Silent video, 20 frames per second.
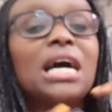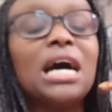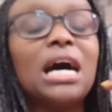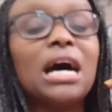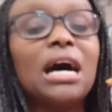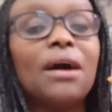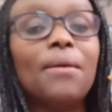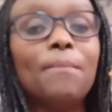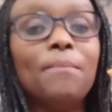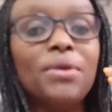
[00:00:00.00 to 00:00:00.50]

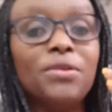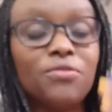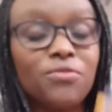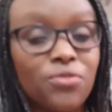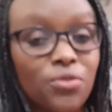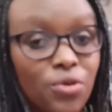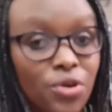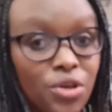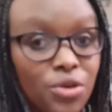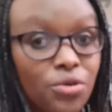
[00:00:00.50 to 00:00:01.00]
uh,
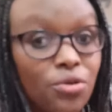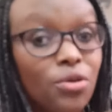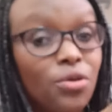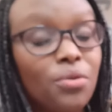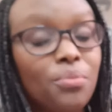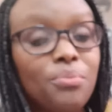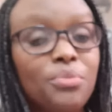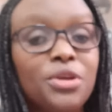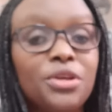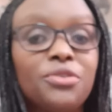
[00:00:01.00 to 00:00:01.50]
before your
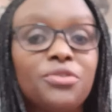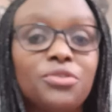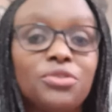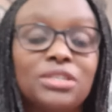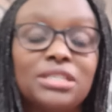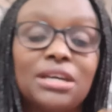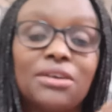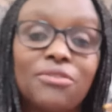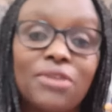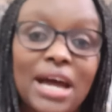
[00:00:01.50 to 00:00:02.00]

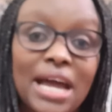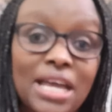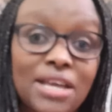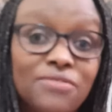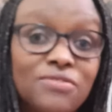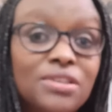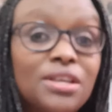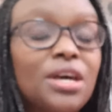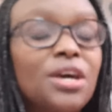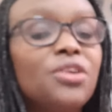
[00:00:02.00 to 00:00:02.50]
period
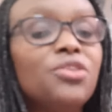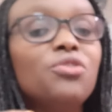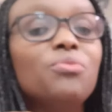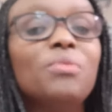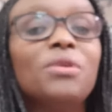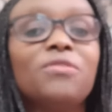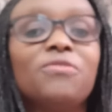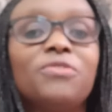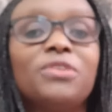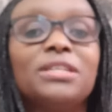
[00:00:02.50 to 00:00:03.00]
arrives you
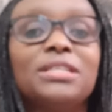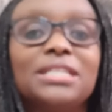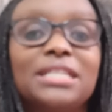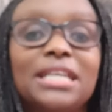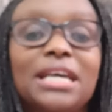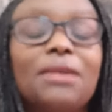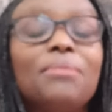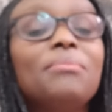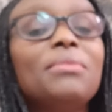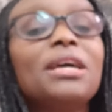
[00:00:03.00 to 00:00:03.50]
may feel
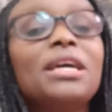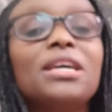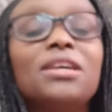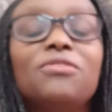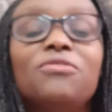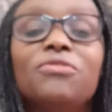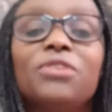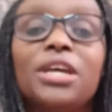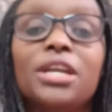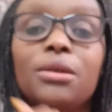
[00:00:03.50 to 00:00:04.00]
them
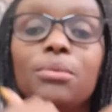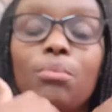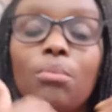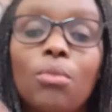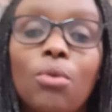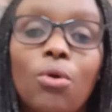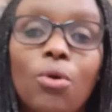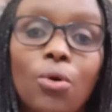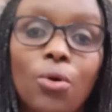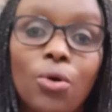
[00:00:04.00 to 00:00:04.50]
even
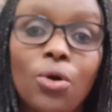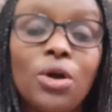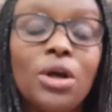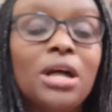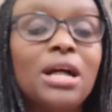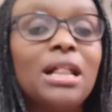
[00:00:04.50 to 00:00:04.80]
more